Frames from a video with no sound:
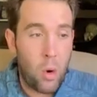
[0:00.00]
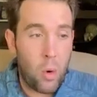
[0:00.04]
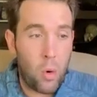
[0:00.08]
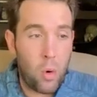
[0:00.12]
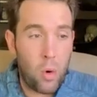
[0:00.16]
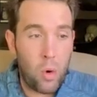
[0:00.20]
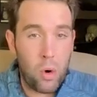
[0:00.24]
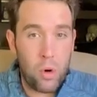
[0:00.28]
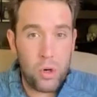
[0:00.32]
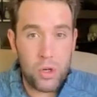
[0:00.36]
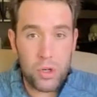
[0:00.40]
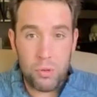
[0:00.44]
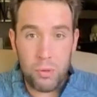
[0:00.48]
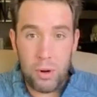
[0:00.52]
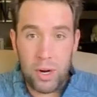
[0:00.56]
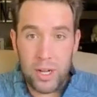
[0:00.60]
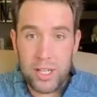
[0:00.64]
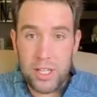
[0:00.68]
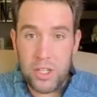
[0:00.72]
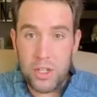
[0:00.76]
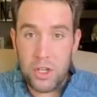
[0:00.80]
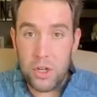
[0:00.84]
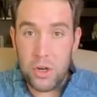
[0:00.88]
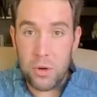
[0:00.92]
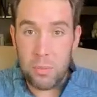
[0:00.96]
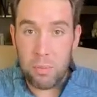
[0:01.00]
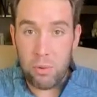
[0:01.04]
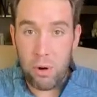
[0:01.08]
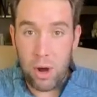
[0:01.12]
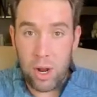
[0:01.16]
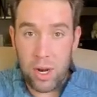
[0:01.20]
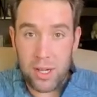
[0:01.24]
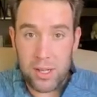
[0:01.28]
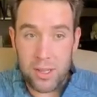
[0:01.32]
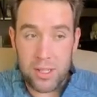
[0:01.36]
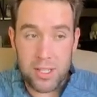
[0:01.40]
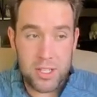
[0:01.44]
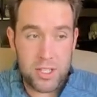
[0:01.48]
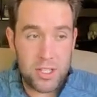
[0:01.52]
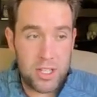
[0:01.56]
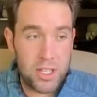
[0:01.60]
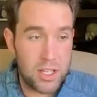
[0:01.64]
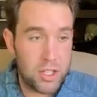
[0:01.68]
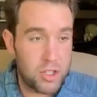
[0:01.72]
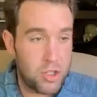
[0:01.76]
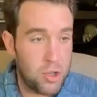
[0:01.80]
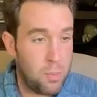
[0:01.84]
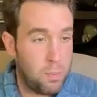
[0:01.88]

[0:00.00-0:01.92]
or directly to your product listing.